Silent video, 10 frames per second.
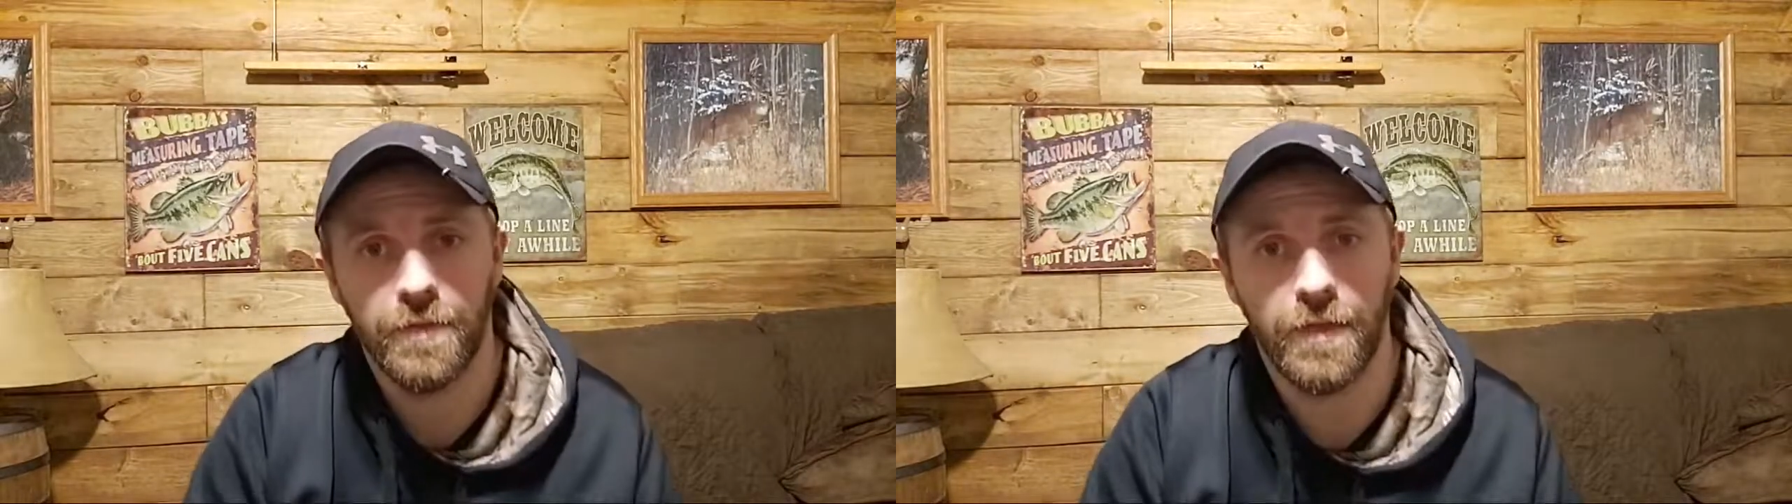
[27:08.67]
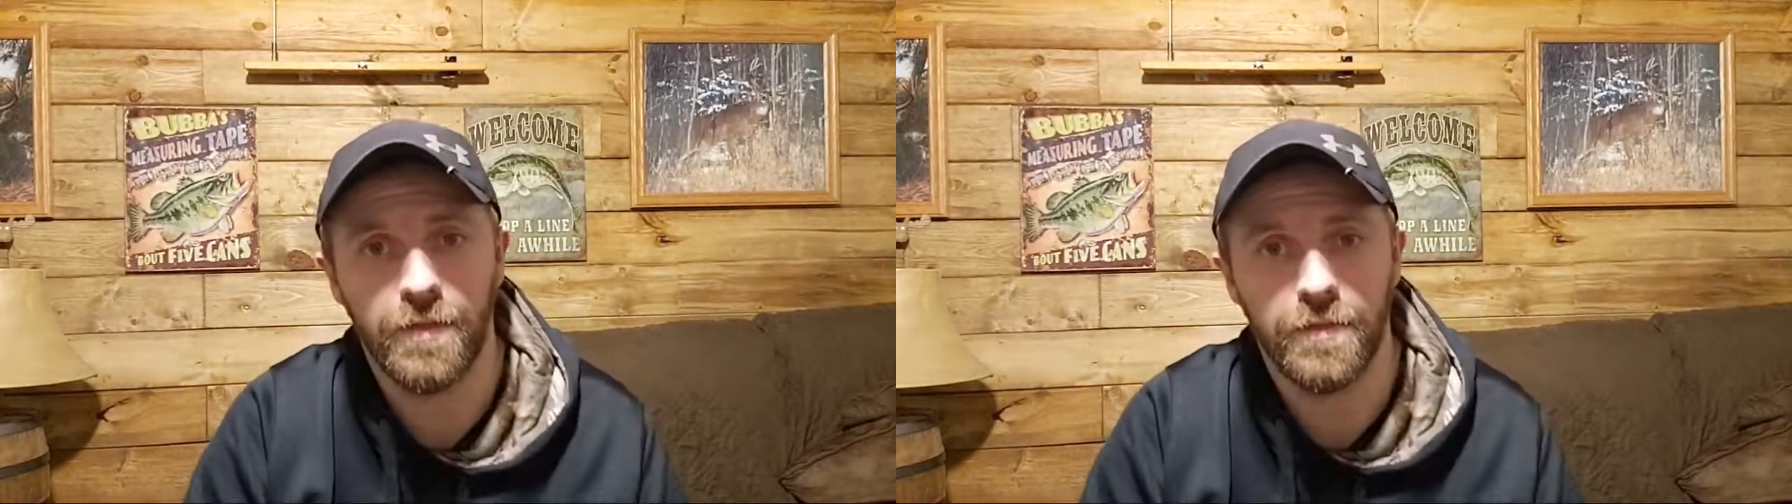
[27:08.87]

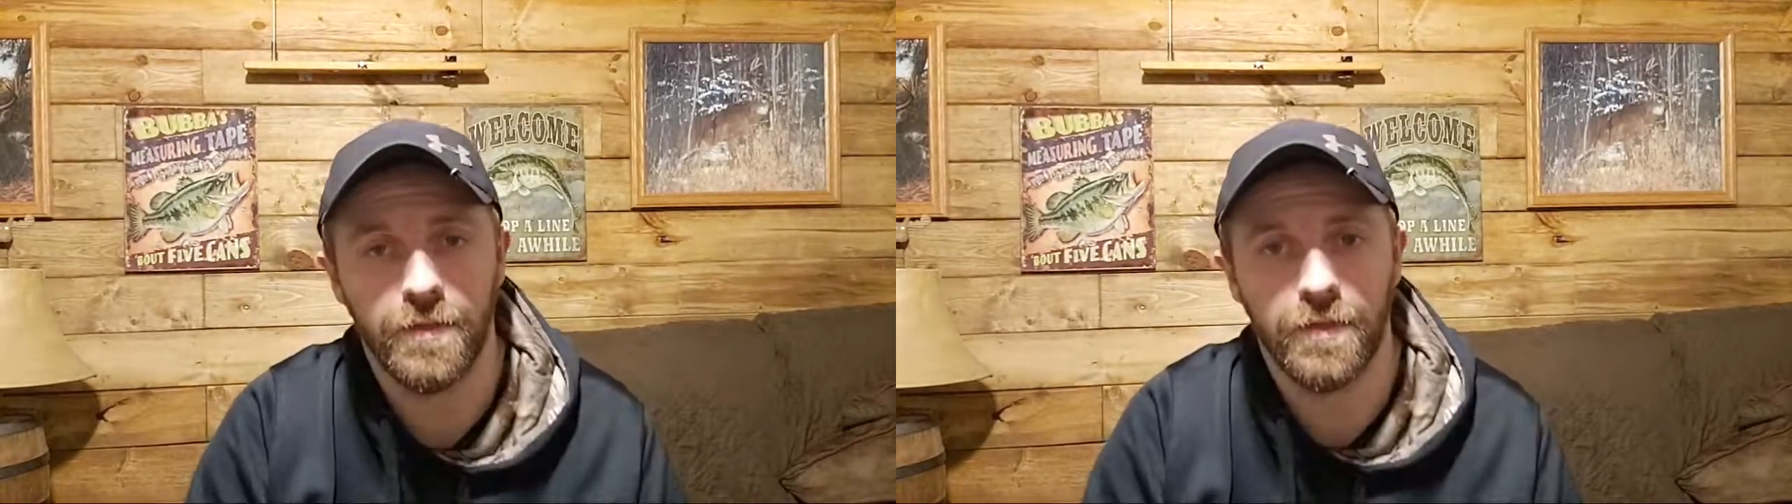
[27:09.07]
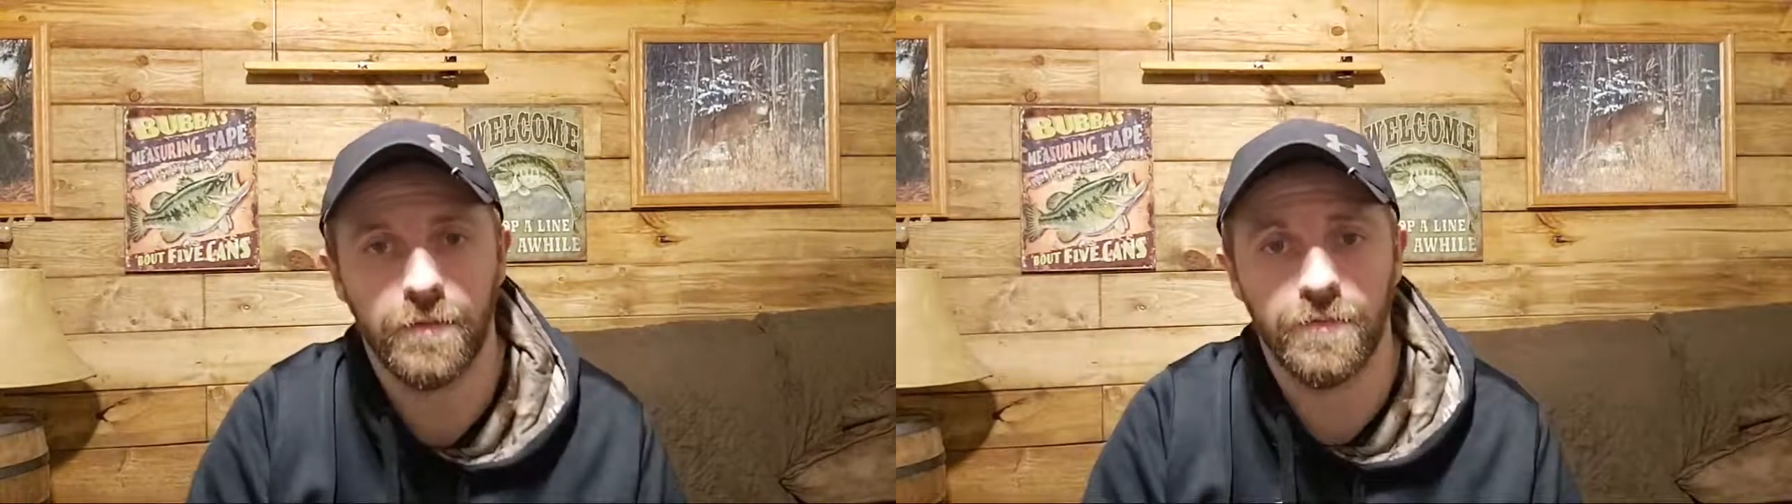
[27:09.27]

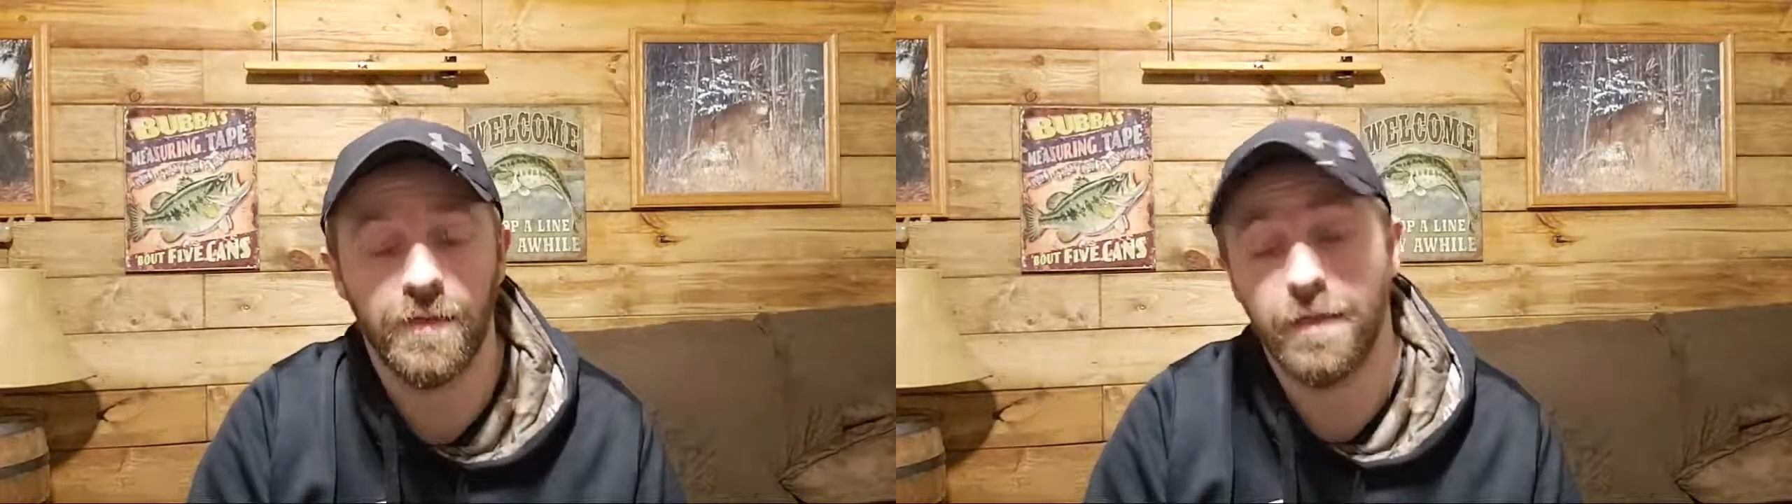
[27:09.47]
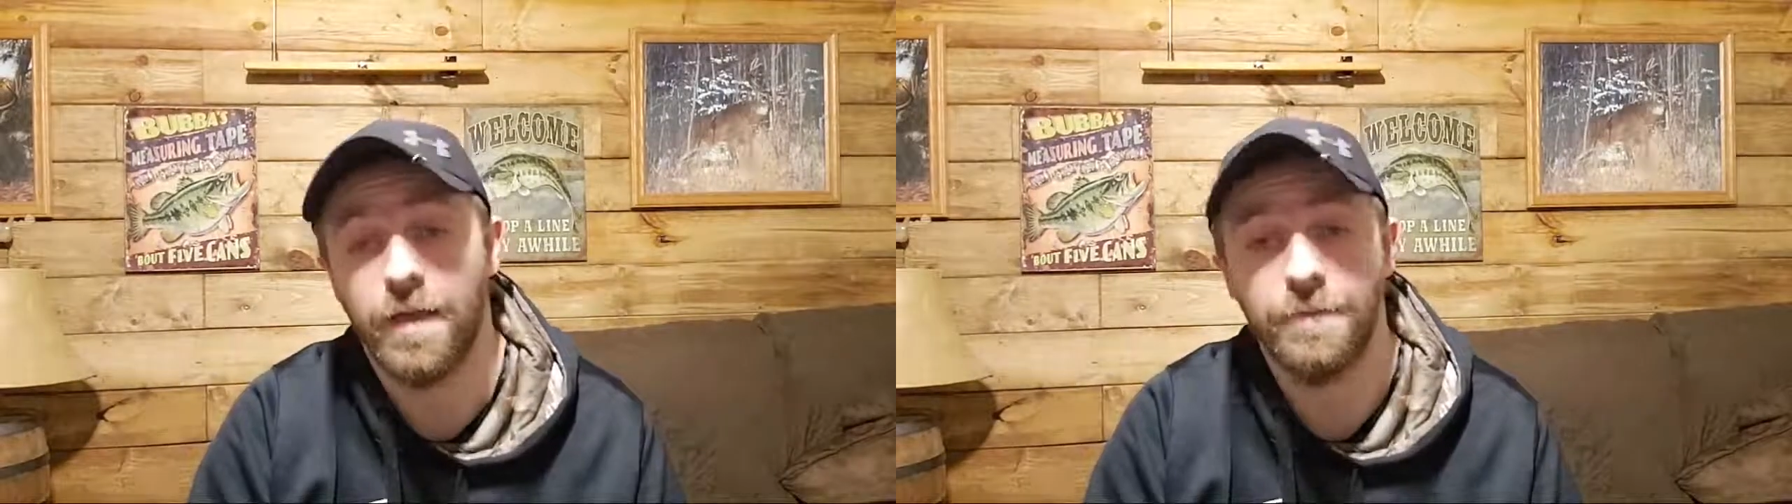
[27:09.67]
anything. I don't
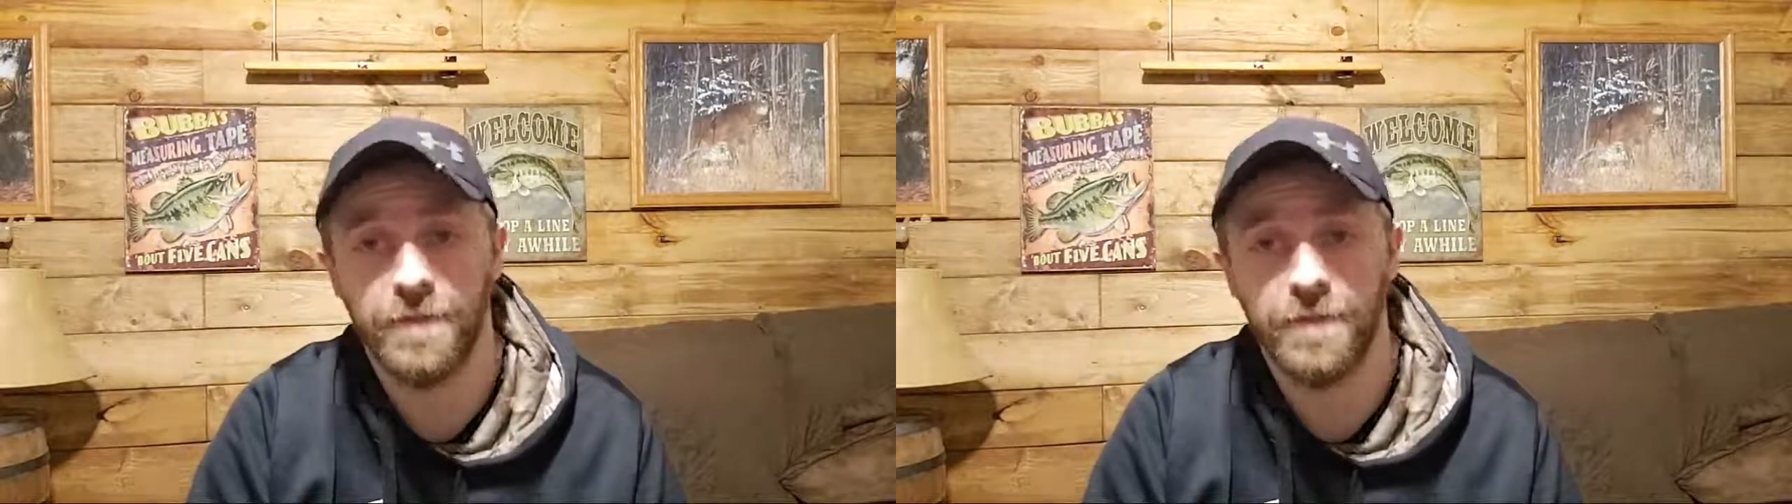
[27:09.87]
think I haven't